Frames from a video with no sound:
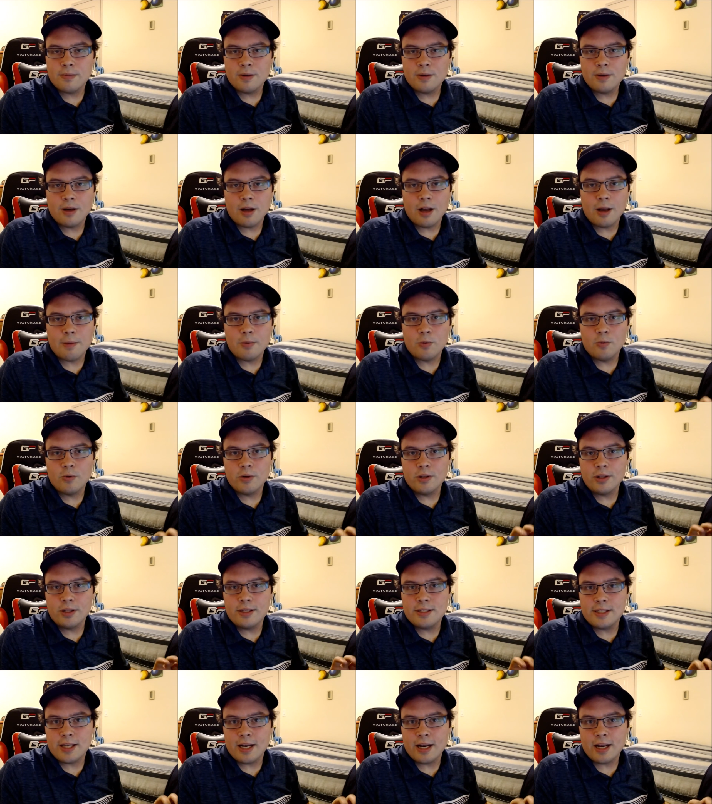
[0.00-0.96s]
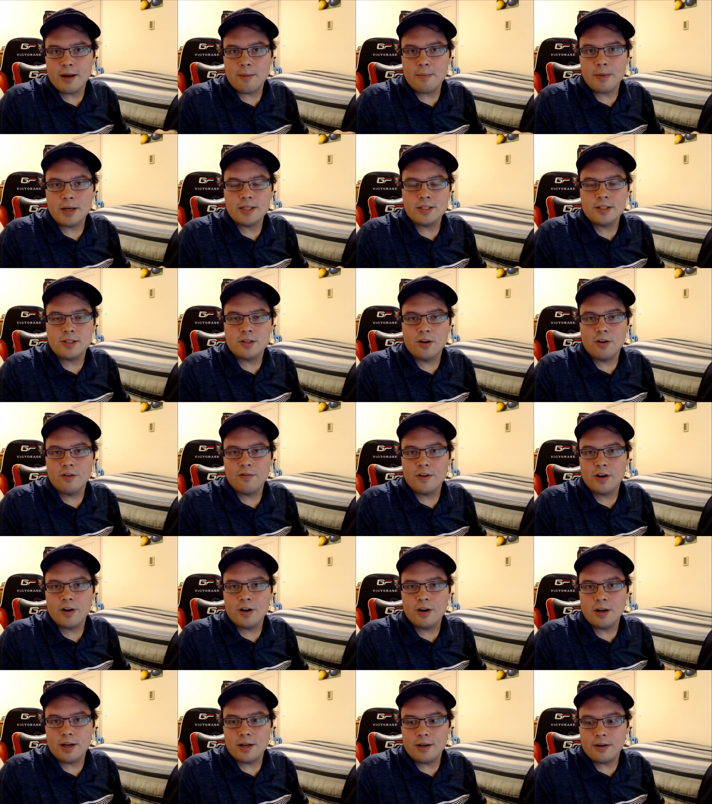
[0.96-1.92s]
I've been really setting up my server,
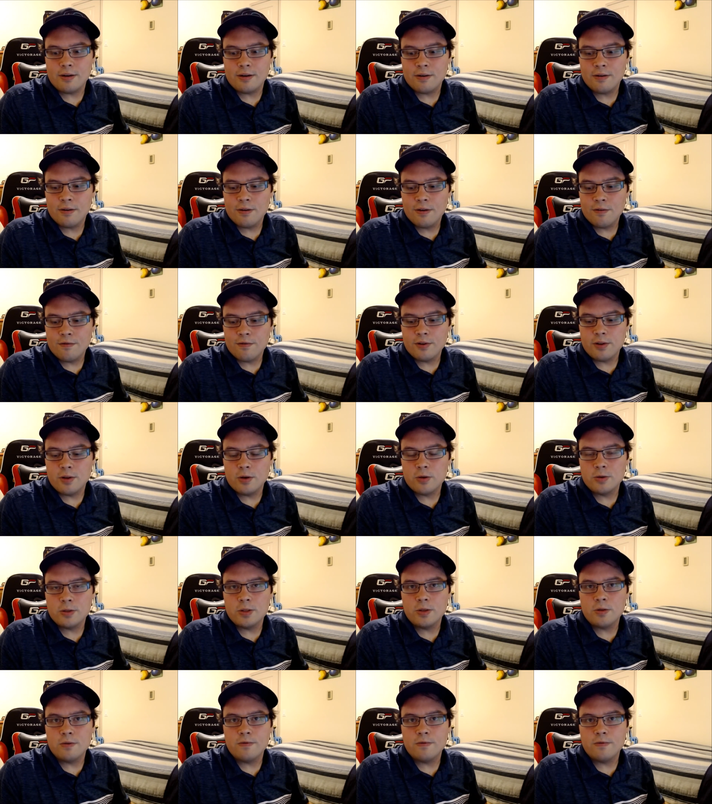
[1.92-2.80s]
and for those of